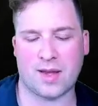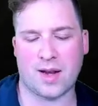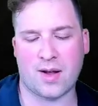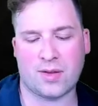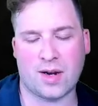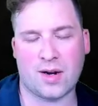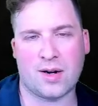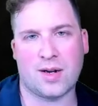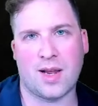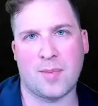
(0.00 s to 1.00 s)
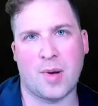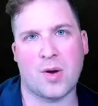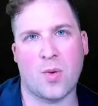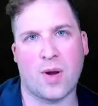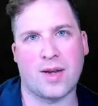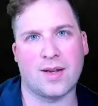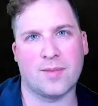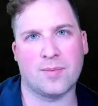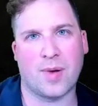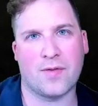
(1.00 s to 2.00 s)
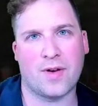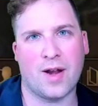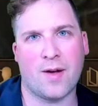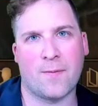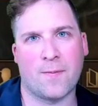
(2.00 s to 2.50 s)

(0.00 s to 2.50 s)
Get out there, keep on Gwenting. Bye for now.